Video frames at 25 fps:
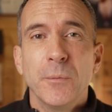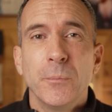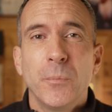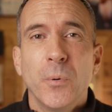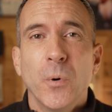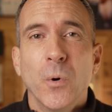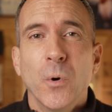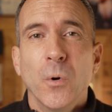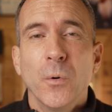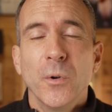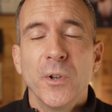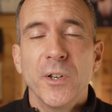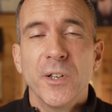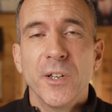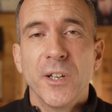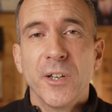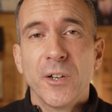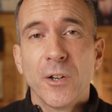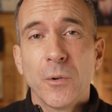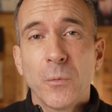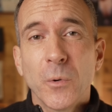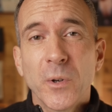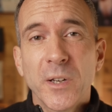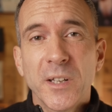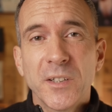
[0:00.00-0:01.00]
important,
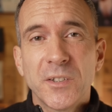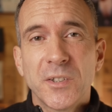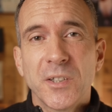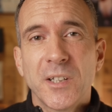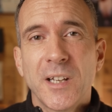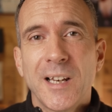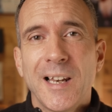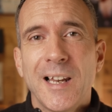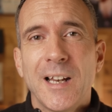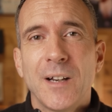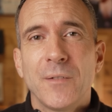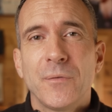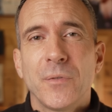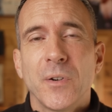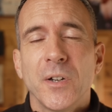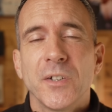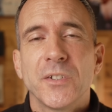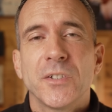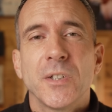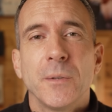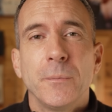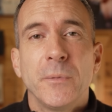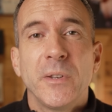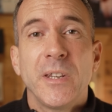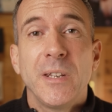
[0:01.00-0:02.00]
and I wanted to clarify
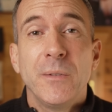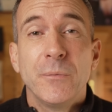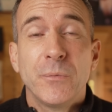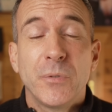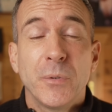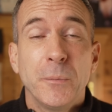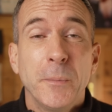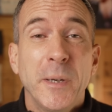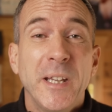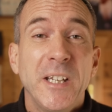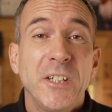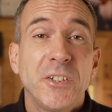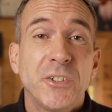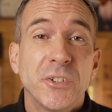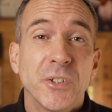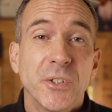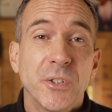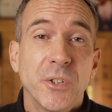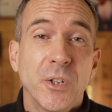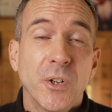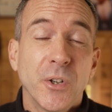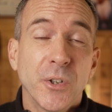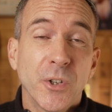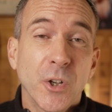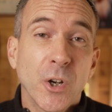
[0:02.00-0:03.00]
some of the
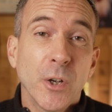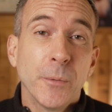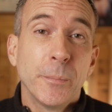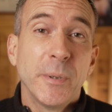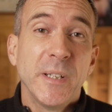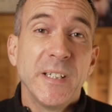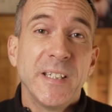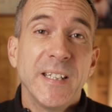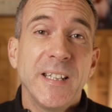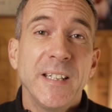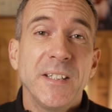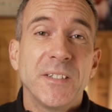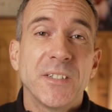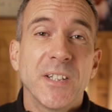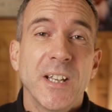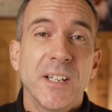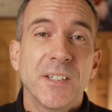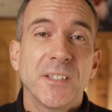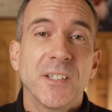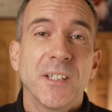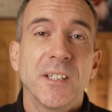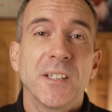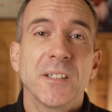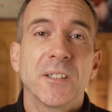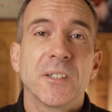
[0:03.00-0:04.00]
information on IPD
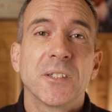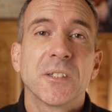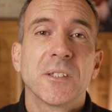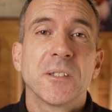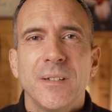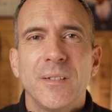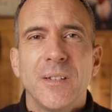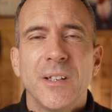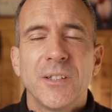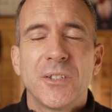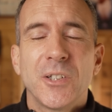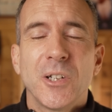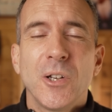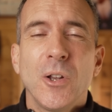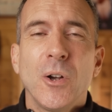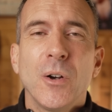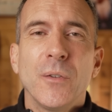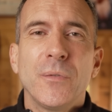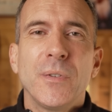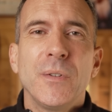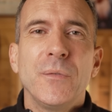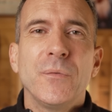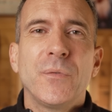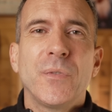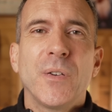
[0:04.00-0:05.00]
settings. There's a lot
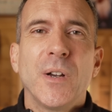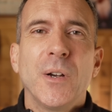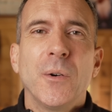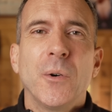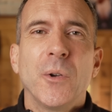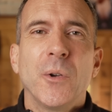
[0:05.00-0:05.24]
of info